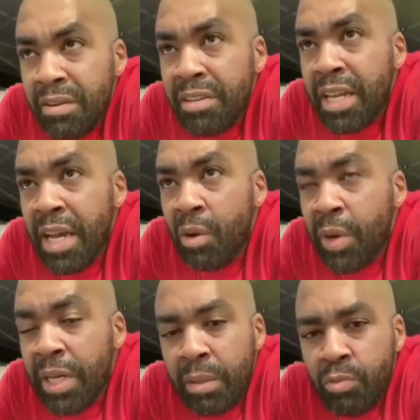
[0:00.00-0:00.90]
Every day I
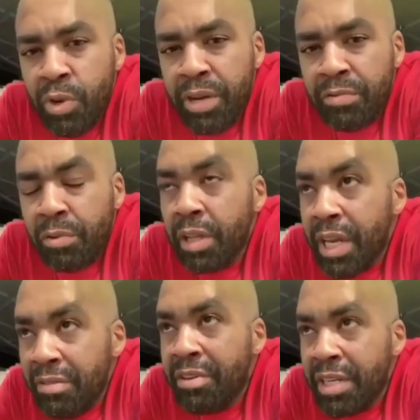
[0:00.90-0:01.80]
wake up grateful.
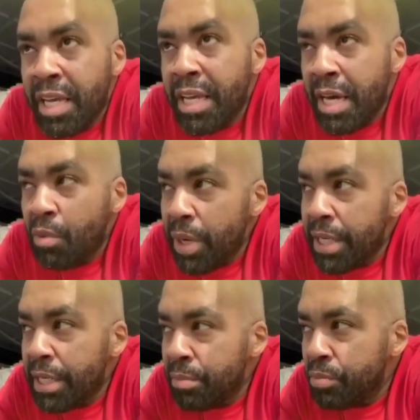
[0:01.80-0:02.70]
Every day I
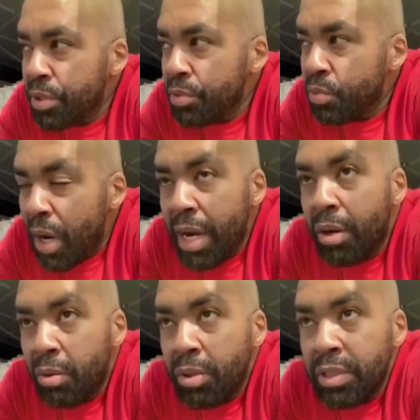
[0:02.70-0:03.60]
wake up with,
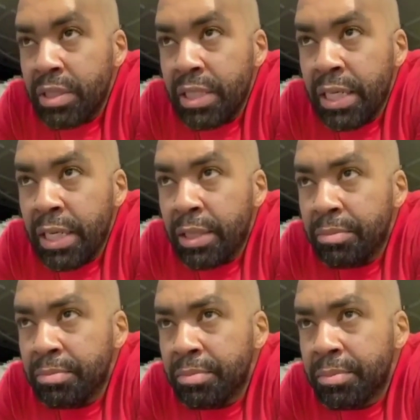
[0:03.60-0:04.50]
wow,
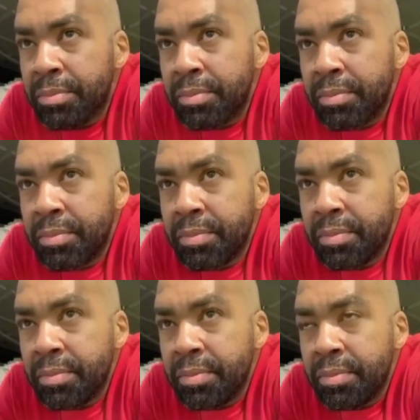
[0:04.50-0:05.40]
I'm
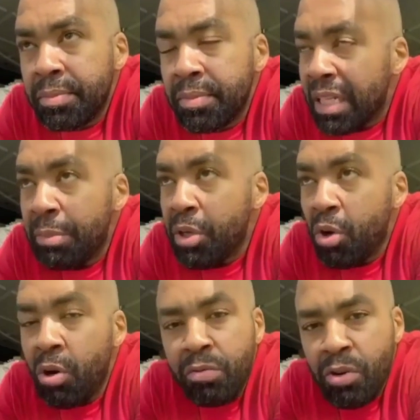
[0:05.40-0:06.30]

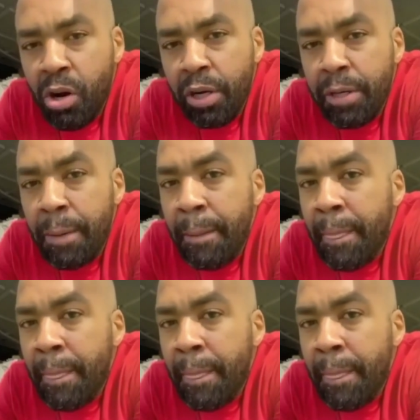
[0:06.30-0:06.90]
in awe of God.